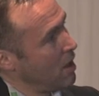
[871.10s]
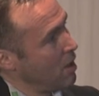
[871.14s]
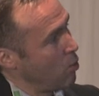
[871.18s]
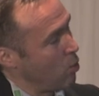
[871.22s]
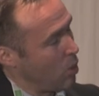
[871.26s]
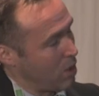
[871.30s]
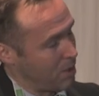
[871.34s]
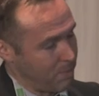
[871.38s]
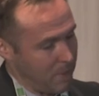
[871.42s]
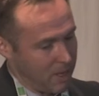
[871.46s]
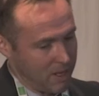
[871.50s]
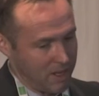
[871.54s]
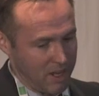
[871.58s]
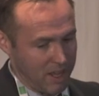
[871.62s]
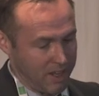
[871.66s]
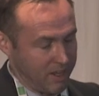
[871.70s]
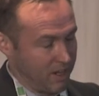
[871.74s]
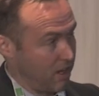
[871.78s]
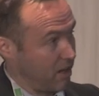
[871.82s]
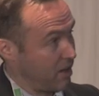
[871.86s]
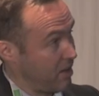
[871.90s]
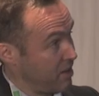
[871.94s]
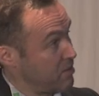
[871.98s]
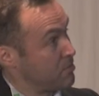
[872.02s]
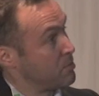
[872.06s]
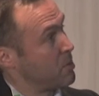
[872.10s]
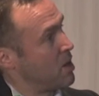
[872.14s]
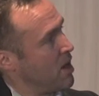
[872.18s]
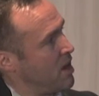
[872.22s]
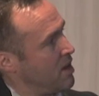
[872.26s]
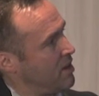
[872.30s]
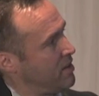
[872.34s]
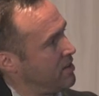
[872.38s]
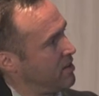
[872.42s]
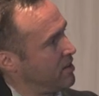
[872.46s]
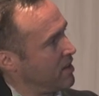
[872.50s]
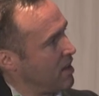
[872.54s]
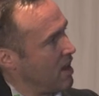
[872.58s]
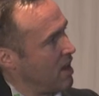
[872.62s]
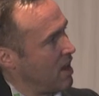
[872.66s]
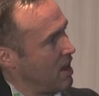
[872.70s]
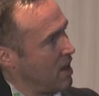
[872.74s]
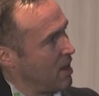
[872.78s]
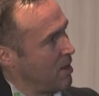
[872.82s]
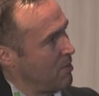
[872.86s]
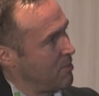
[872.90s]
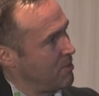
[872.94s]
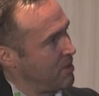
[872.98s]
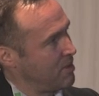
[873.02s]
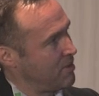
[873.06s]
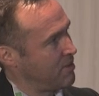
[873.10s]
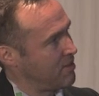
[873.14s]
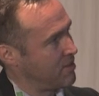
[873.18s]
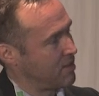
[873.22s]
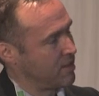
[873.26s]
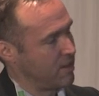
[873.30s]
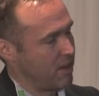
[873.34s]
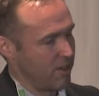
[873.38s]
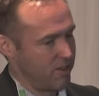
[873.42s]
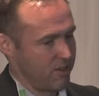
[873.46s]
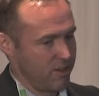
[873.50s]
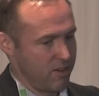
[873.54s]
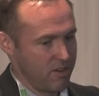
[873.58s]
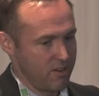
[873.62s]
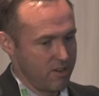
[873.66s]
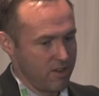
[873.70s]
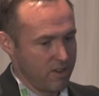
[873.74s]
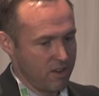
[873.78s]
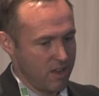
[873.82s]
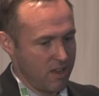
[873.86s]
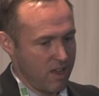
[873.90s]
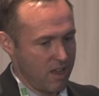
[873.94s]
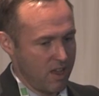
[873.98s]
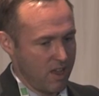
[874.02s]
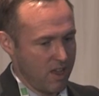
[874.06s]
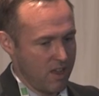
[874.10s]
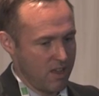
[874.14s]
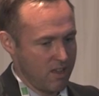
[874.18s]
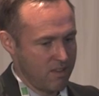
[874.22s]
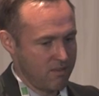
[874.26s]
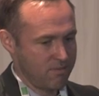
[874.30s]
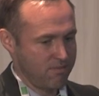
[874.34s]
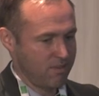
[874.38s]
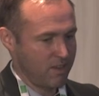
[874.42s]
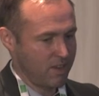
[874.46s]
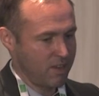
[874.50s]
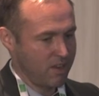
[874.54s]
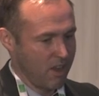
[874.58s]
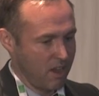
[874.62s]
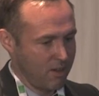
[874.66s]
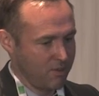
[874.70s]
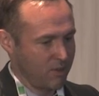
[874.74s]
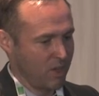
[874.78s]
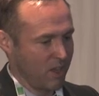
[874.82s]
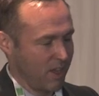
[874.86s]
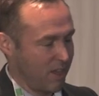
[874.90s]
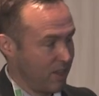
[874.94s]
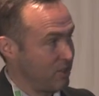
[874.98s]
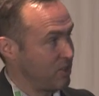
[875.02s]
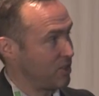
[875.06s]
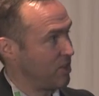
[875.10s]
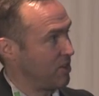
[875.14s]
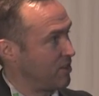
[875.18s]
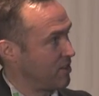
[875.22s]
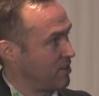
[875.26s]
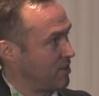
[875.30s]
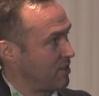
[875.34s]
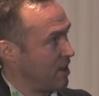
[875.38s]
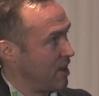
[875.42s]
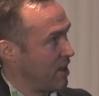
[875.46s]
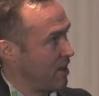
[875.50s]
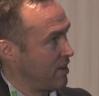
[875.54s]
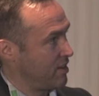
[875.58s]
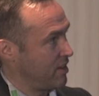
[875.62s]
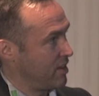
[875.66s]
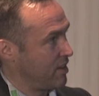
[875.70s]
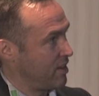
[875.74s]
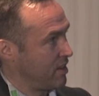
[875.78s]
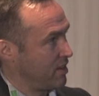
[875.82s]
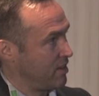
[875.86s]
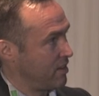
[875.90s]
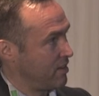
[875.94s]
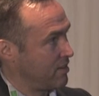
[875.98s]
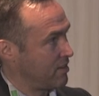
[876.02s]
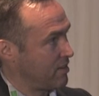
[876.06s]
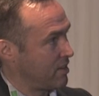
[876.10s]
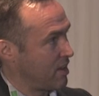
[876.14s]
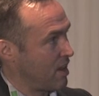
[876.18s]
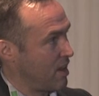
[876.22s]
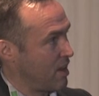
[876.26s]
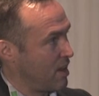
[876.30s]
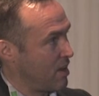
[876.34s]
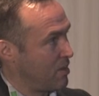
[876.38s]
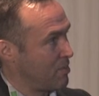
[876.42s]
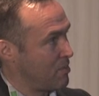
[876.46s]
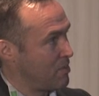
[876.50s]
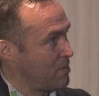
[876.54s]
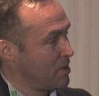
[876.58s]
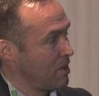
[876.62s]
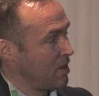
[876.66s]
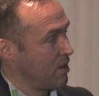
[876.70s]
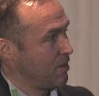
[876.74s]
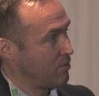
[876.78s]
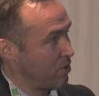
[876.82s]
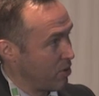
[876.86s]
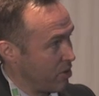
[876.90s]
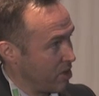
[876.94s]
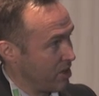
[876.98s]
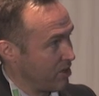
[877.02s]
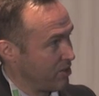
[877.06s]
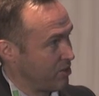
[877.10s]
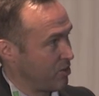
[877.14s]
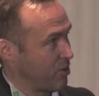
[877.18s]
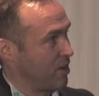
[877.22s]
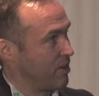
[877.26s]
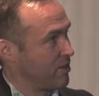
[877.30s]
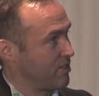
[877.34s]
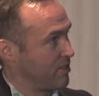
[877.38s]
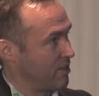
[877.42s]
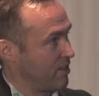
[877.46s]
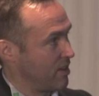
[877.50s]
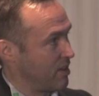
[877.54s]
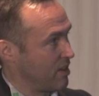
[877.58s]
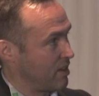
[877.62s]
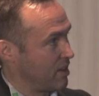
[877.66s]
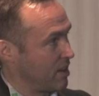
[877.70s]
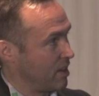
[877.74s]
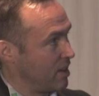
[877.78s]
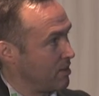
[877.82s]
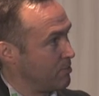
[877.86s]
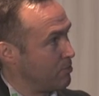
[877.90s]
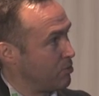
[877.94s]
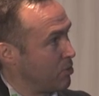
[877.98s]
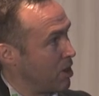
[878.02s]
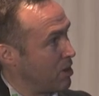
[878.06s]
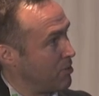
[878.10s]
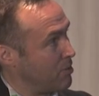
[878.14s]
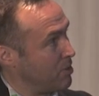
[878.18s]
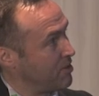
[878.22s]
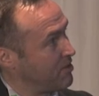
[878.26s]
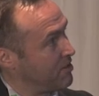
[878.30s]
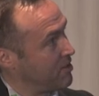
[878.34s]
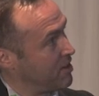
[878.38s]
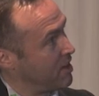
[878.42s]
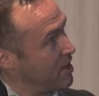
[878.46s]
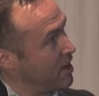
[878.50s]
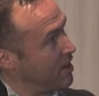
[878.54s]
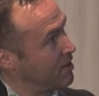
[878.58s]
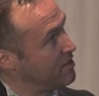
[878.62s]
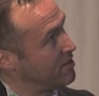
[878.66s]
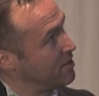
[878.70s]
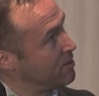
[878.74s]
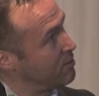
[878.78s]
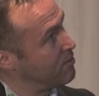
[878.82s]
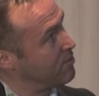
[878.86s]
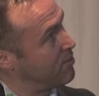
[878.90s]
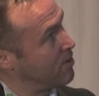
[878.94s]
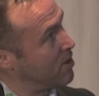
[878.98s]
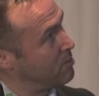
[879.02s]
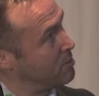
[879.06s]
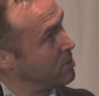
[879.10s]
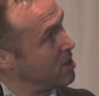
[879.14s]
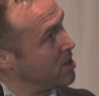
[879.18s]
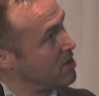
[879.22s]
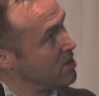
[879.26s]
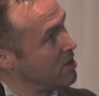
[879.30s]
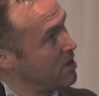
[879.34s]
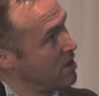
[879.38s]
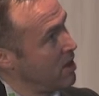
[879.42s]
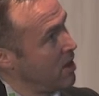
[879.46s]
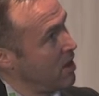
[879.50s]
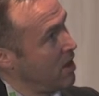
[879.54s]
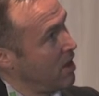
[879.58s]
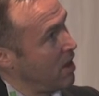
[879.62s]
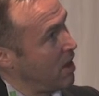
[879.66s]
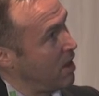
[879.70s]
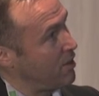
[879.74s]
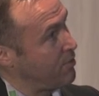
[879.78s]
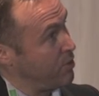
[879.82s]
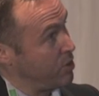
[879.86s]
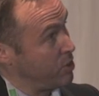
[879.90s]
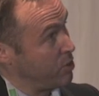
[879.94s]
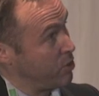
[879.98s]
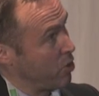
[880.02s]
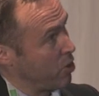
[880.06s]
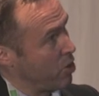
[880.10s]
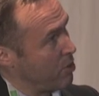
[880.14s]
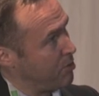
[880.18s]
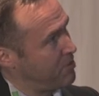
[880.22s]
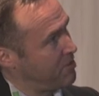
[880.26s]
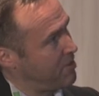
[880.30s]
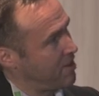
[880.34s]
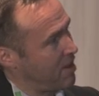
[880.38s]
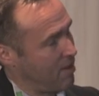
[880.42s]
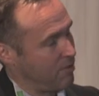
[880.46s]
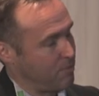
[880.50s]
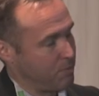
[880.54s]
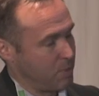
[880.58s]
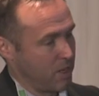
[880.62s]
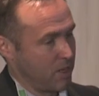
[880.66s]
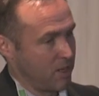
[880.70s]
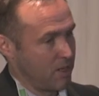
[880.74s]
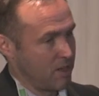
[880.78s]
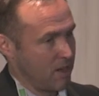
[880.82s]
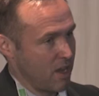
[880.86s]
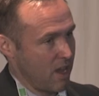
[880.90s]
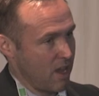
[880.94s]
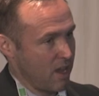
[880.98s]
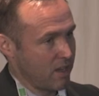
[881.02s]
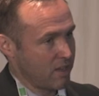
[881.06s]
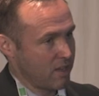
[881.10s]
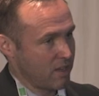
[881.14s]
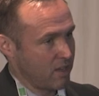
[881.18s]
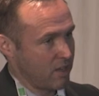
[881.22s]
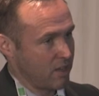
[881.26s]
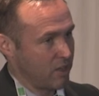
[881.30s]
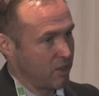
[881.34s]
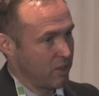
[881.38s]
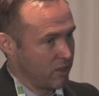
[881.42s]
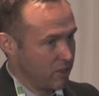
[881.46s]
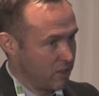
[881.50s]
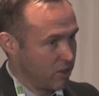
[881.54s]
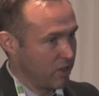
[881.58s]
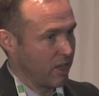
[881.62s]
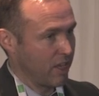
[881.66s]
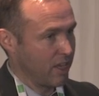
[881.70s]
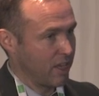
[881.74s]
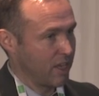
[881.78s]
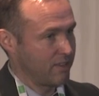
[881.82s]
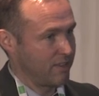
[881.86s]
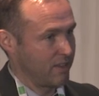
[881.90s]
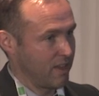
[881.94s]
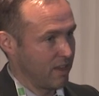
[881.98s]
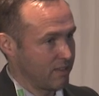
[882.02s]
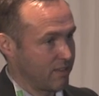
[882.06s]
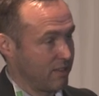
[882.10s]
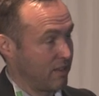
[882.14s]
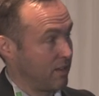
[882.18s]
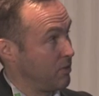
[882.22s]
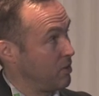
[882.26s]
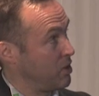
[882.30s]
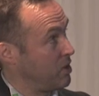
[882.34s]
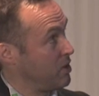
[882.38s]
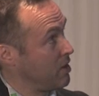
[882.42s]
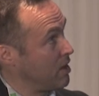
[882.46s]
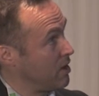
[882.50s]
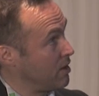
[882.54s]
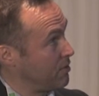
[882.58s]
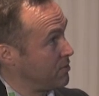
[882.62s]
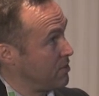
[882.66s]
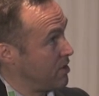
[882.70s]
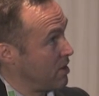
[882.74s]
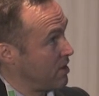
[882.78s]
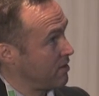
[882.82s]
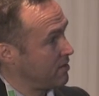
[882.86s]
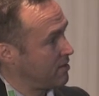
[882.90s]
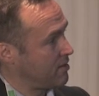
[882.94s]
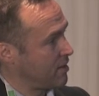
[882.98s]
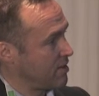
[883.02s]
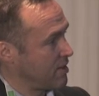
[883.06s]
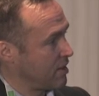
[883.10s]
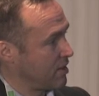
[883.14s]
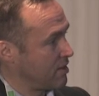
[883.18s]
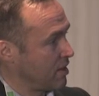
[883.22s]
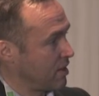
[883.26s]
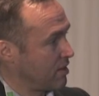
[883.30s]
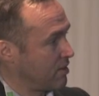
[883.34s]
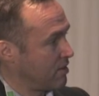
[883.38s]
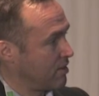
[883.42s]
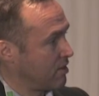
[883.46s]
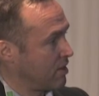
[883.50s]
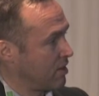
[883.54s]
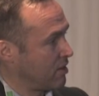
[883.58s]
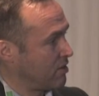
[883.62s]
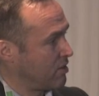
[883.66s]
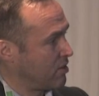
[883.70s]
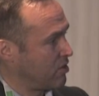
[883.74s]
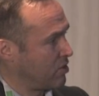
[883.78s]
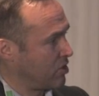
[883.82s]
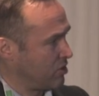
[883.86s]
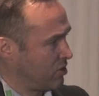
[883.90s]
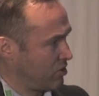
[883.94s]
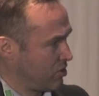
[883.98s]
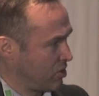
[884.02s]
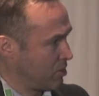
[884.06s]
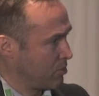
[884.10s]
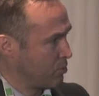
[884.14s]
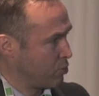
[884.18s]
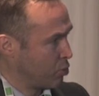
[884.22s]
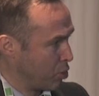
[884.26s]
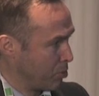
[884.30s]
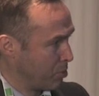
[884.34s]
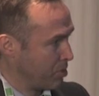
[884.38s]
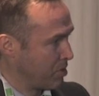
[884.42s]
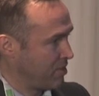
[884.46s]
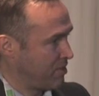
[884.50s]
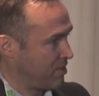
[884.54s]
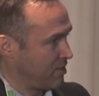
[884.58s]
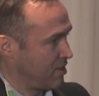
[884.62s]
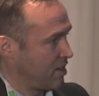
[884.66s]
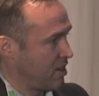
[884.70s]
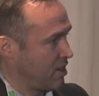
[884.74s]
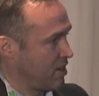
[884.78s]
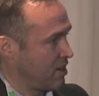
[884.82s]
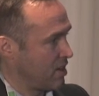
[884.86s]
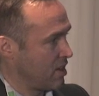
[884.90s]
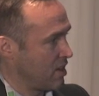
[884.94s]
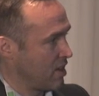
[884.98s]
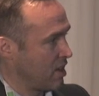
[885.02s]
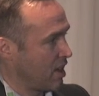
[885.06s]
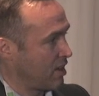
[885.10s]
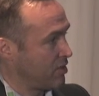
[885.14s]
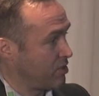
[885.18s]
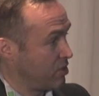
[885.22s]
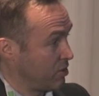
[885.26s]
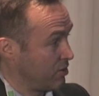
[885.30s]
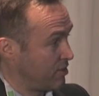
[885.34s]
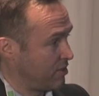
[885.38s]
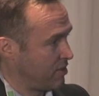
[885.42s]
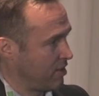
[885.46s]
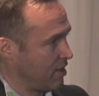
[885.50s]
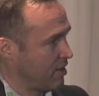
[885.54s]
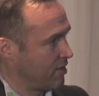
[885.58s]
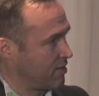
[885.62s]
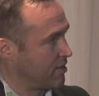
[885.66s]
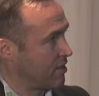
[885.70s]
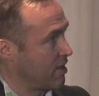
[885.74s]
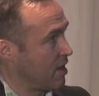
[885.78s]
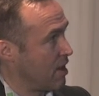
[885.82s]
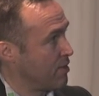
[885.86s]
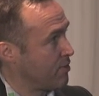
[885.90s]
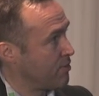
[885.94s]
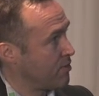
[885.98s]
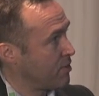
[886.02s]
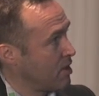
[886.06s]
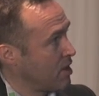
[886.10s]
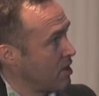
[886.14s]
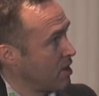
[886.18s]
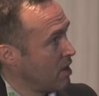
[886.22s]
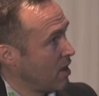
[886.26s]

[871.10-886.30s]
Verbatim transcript: What about lenalidomide? This is another novel agent that is very interesting in primary CNS lymphoma. A few groups have been looking at the activity of this. I think that Jim Rubenstein at UCSF